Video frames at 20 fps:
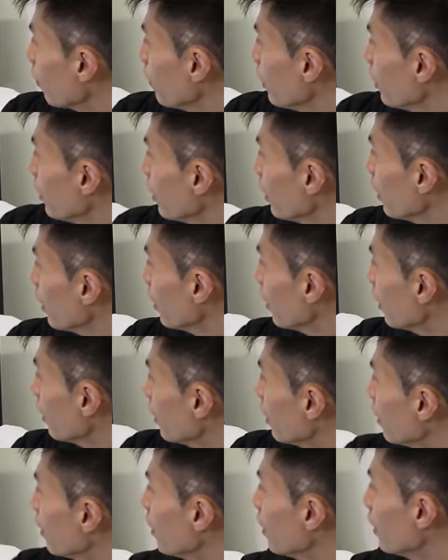a 3D,
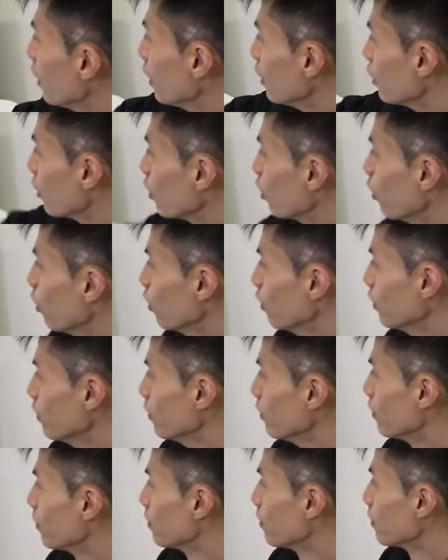it's a cone.
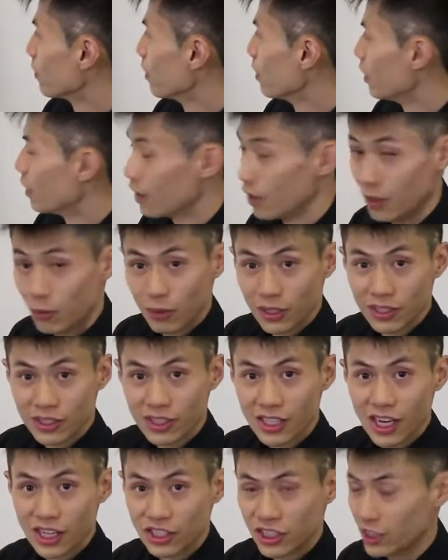What
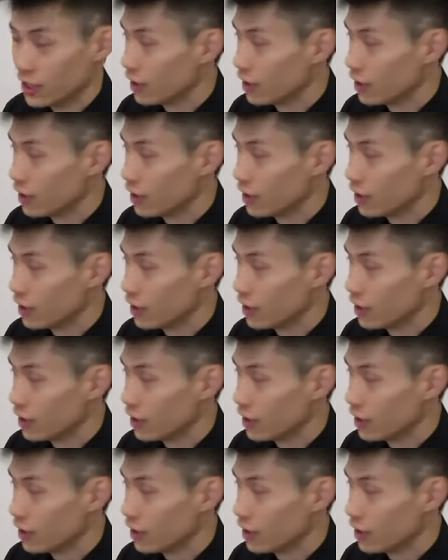is Tai